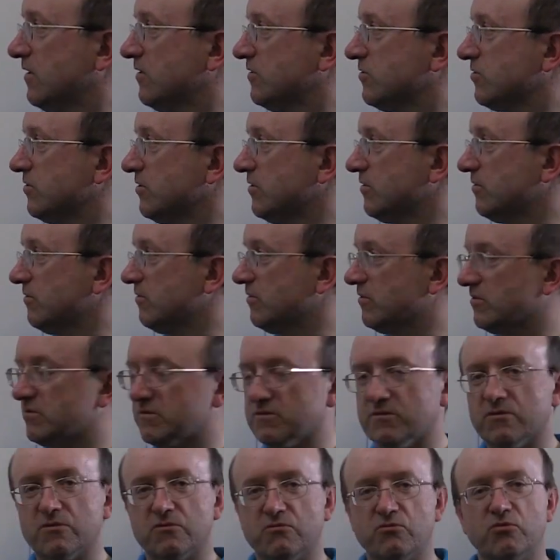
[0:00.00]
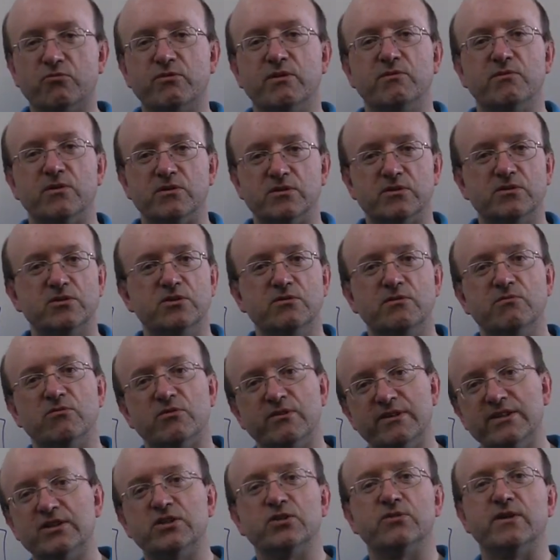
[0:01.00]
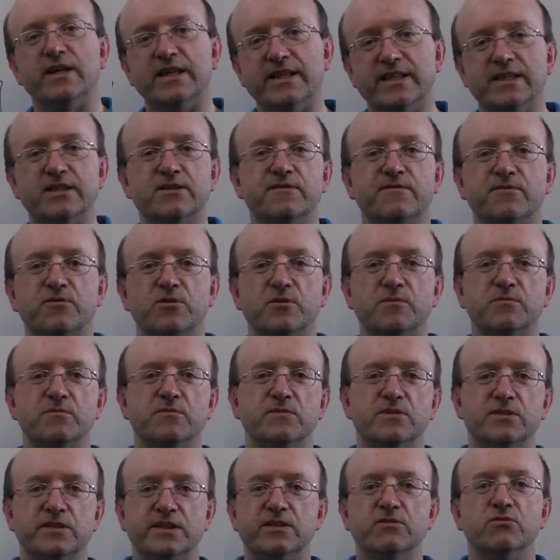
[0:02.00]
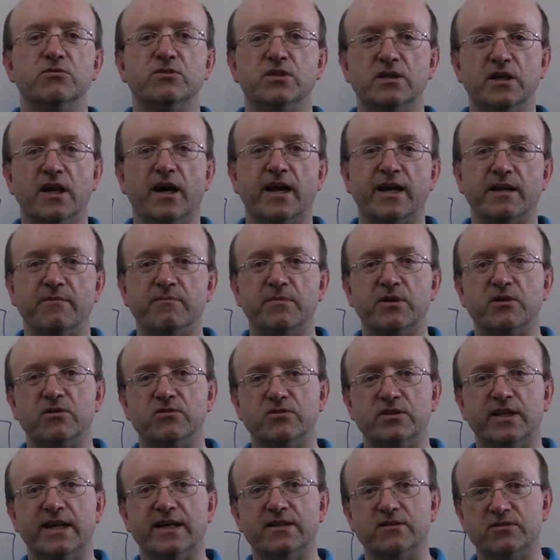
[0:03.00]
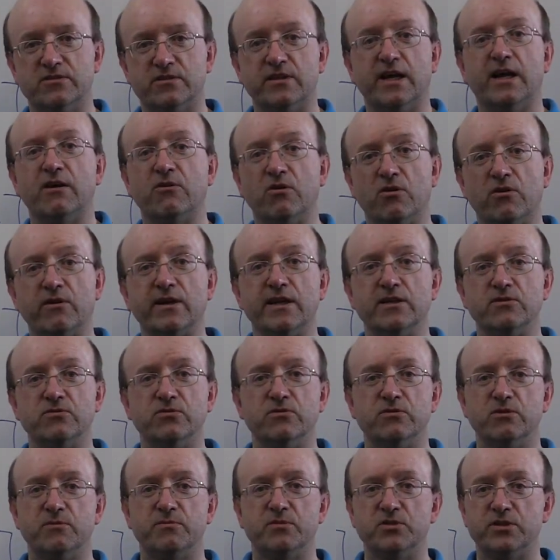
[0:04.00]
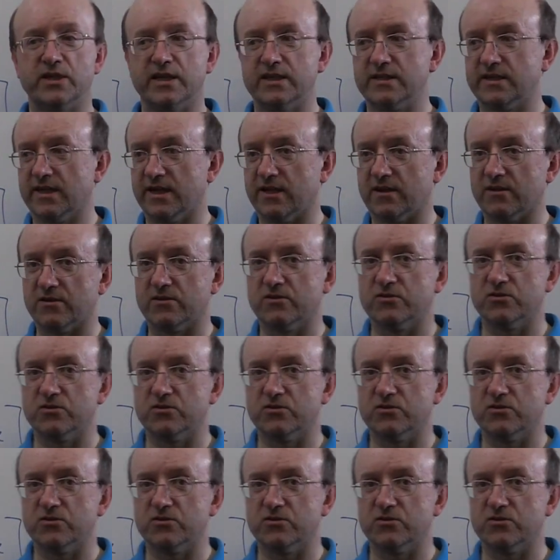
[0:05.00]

So what we want to do, we want to integrate this from 0 to 9 because that's how long it took the projectile